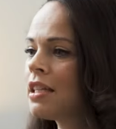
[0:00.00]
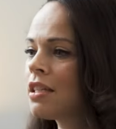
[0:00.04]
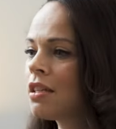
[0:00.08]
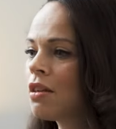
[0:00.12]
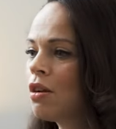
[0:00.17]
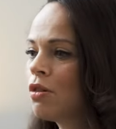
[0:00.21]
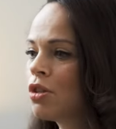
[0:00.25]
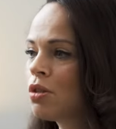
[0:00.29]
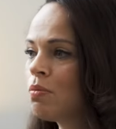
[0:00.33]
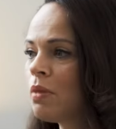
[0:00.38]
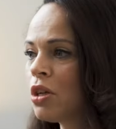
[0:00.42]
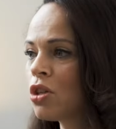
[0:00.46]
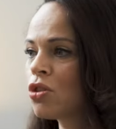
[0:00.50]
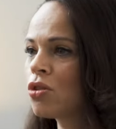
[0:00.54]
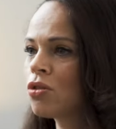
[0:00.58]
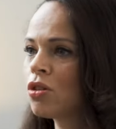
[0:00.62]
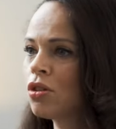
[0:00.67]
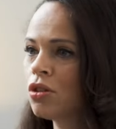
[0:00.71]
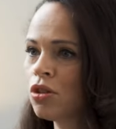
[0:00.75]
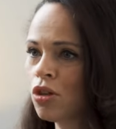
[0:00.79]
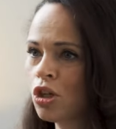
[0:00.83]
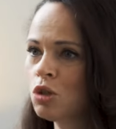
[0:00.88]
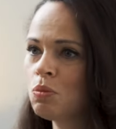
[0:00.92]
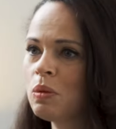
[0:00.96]
is to make sure
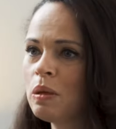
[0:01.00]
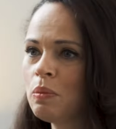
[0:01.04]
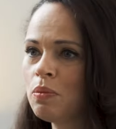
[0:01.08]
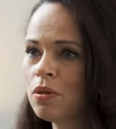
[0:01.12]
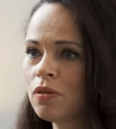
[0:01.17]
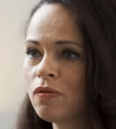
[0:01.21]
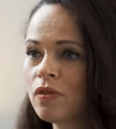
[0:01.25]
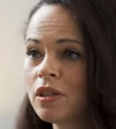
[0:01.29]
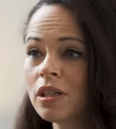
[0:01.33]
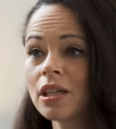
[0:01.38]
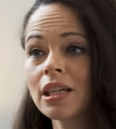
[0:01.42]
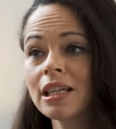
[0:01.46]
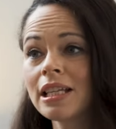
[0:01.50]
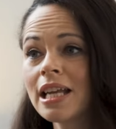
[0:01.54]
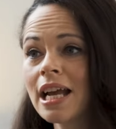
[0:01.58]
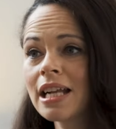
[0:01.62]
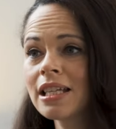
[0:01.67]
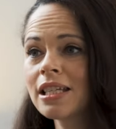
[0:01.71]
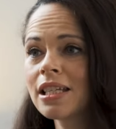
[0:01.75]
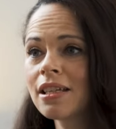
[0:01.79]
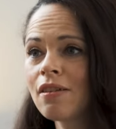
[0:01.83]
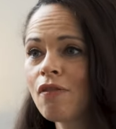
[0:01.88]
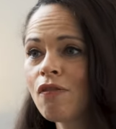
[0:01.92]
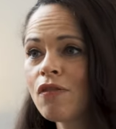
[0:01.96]
that those people feel
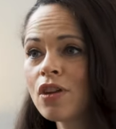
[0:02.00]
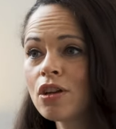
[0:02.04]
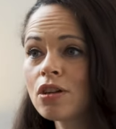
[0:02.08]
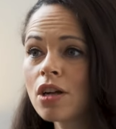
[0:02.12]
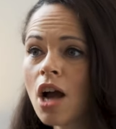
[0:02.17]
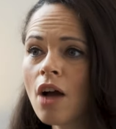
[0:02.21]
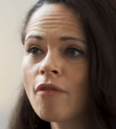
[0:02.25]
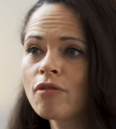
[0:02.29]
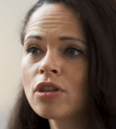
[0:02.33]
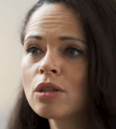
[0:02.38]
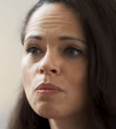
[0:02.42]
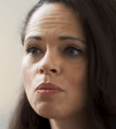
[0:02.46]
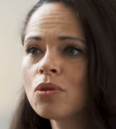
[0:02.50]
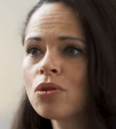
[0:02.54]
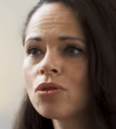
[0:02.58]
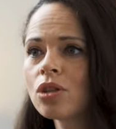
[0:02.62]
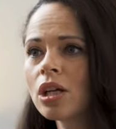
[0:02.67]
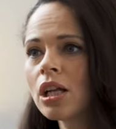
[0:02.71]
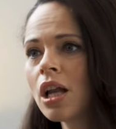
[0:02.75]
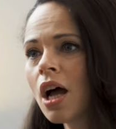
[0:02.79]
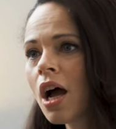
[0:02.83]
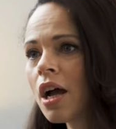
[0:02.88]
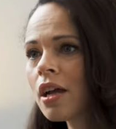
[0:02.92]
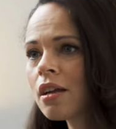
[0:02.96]
connected and feel comfortable, the
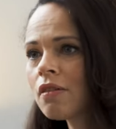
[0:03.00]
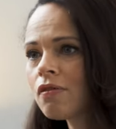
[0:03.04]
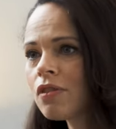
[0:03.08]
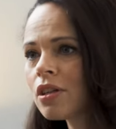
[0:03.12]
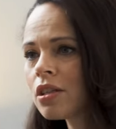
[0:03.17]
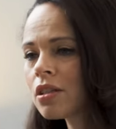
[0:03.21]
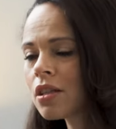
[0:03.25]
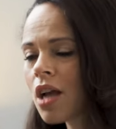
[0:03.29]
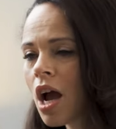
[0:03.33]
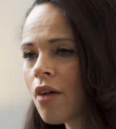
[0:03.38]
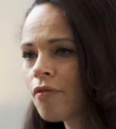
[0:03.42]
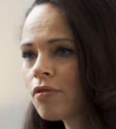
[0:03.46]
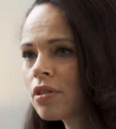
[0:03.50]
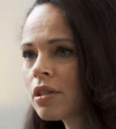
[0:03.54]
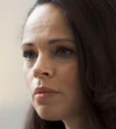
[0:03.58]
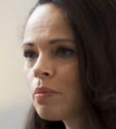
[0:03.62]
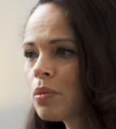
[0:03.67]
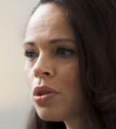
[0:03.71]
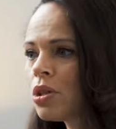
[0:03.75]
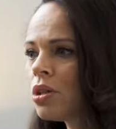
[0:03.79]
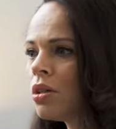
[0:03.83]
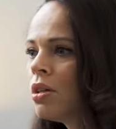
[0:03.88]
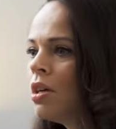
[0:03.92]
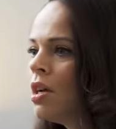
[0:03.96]
client feels
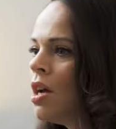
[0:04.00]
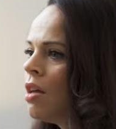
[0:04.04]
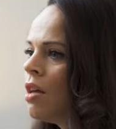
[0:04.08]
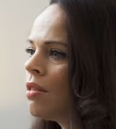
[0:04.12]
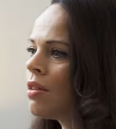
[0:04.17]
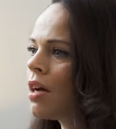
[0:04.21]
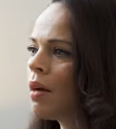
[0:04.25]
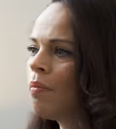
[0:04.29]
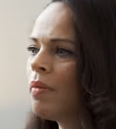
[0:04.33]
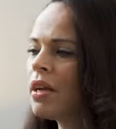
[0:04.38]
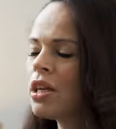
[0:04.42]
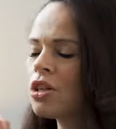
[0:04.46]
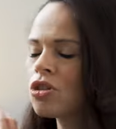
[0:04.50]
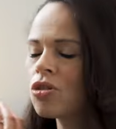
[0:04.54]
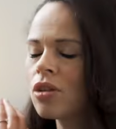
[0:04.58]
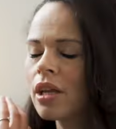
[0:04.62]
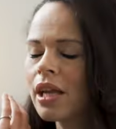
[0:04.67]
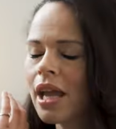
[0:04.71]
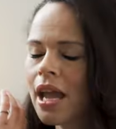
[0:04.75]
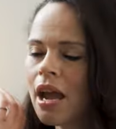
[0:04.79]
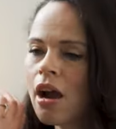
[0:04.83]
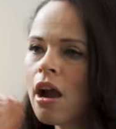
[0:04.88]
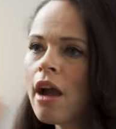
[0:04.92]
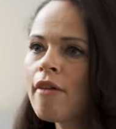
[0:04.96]
comfortable, that I'm making sure I
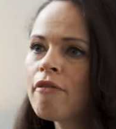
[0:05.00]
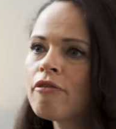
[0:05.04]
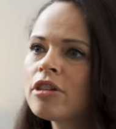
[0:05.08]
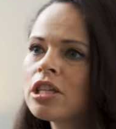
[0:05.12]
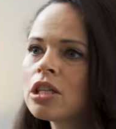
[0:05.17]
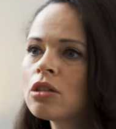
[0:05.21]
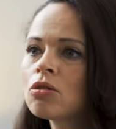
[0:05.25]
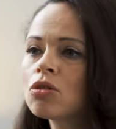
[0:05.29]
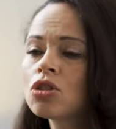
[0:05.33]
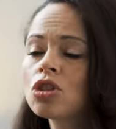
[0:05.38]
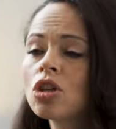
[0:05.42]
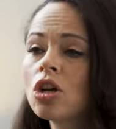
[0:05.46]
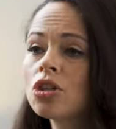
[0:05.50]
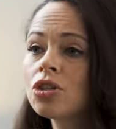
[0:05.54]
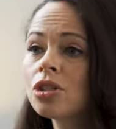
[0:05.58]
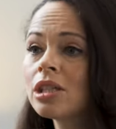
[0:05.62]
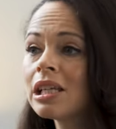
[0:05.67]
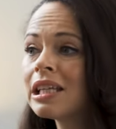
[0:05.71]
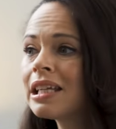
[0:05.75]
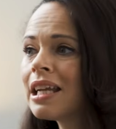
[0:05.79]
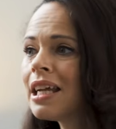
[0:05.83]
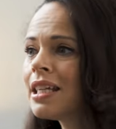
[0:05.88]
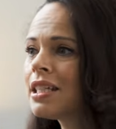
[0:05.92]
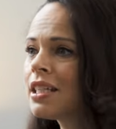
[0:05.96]
get every single shot. So
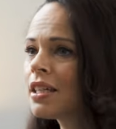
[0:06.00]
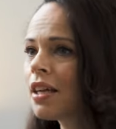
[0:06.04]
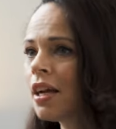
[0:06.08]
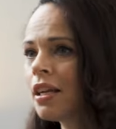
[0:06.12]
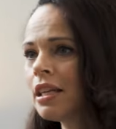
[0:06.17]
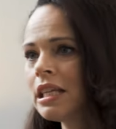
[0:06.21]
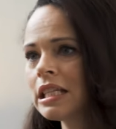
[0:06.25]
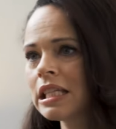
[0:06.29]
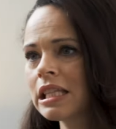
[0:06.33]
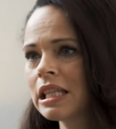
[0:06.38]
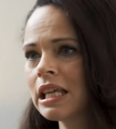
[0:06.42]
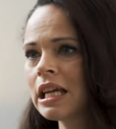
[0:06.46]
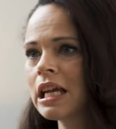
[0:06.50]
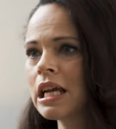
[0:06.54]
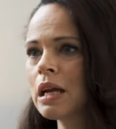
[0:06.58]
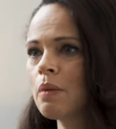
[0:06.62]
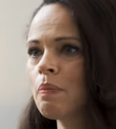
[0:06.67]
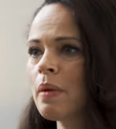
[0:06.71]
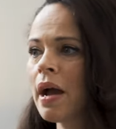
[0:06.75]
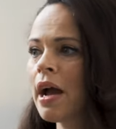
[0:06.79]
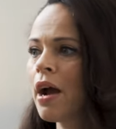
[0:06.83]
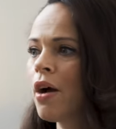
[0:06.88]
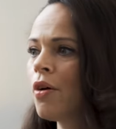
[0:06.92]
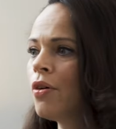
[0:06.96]
the last thing I need to think
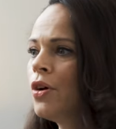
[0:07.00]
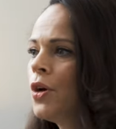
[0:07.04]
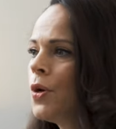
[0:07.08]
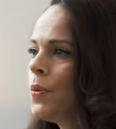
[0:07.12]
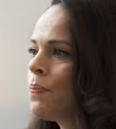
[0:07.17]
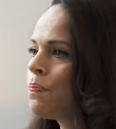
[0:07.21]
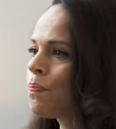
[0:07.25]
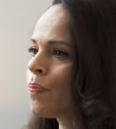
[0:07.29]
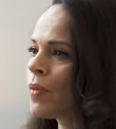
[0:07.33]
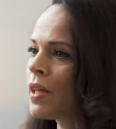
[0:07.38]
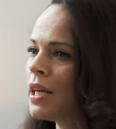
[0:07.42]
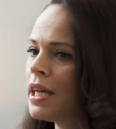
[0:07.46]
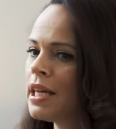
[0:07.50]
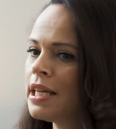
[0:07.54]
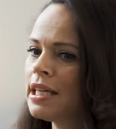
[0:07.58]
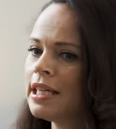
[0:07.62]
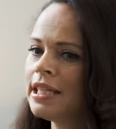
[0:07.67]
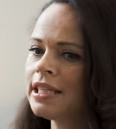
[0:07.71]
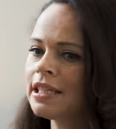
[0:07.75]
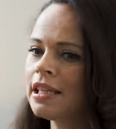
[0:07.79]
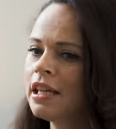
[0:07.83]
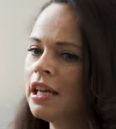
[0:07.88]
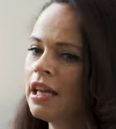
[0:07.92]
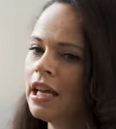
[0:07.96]
about
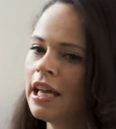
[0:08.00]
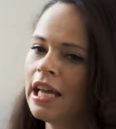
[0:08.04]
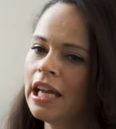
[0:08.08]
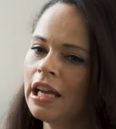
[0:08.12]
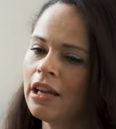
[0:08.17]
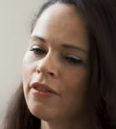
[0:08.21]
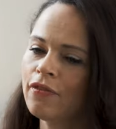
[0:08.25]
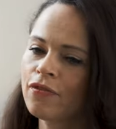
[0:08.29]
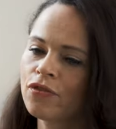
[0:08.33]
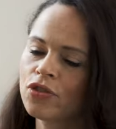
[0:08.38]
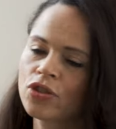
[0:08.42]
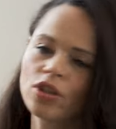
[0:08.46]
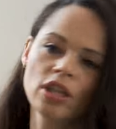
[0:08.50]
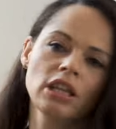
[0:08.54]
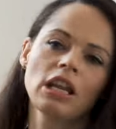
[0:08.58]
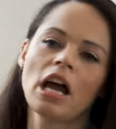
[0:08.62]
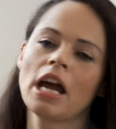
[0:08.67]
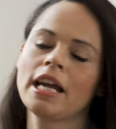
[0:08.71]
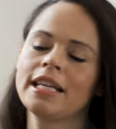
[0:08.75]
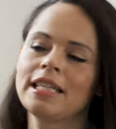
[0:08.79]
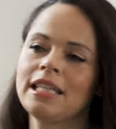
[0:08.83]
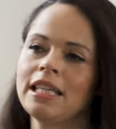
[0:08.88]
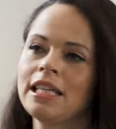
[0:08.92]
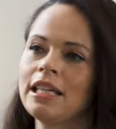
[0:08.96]
is if the
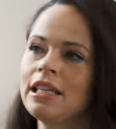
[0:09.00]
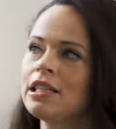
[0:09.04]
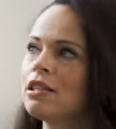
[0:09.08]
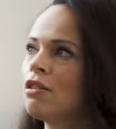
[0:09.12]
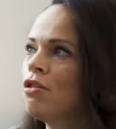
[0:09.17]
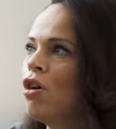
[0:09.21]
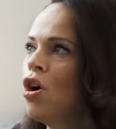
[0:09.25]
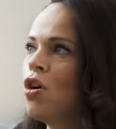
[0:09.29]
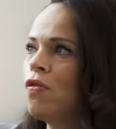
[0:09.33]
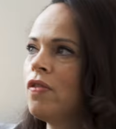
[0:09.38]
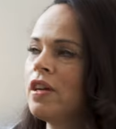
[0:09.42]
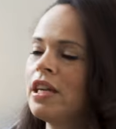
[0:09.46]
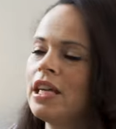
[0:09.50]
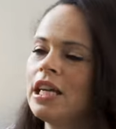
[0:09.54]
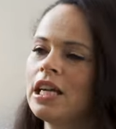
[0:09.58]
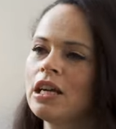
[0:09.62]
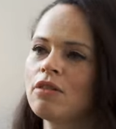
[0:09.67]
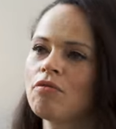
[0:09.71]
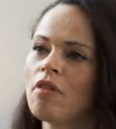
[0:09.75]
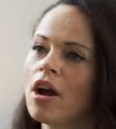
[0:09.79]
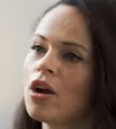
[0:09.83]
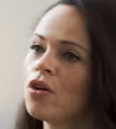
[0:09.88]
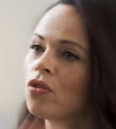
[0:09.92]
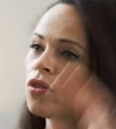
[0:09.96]
lighting isn't over
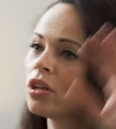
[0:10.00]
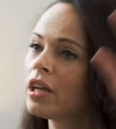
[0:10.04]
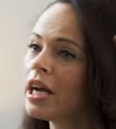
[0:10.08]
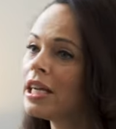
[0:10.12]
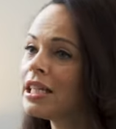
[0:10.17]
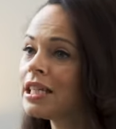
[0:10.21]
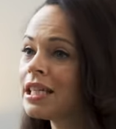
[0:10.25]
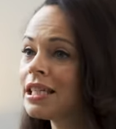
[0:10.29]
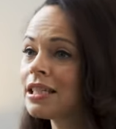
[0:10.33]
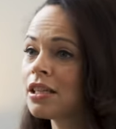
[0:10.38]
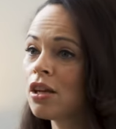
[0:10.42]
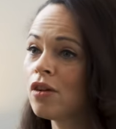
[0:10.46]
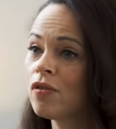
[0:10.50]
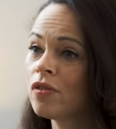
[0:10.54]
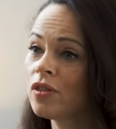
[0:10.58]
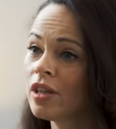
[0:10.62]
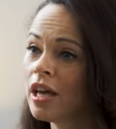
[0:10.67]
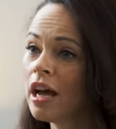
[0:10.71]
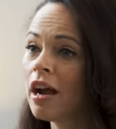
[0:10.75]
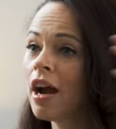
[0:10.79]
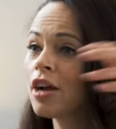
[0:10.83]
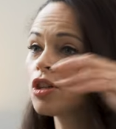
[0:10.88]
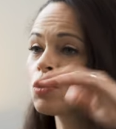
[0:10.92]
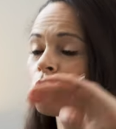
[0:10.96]
here right or the lighting isn't over
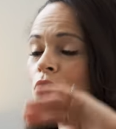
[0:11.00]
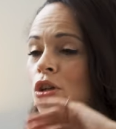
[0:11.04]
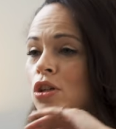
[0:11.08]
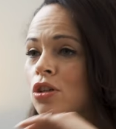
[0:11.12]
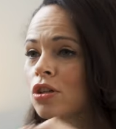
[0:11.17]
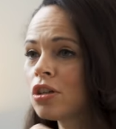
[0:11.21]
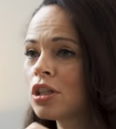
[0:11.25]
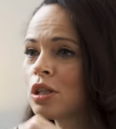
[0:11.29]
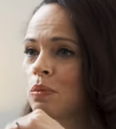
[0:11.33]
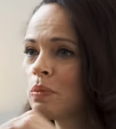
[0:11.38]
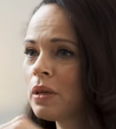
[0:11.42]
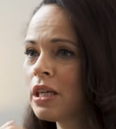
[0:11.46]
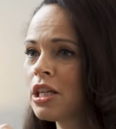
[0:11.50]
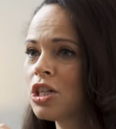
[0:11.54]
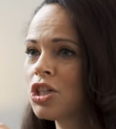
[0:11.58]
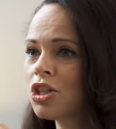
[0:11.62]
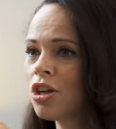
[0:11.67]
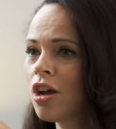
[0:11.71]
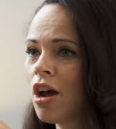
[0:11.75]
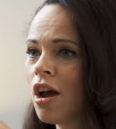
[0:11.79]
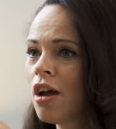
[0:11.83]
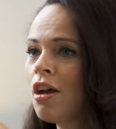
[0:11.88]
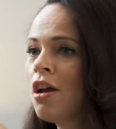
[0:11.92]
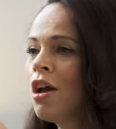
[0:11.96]
there. I just want to look at the
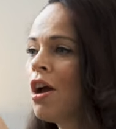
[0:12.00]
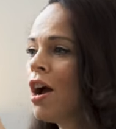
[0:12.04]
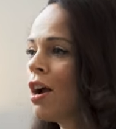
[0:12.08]
picture.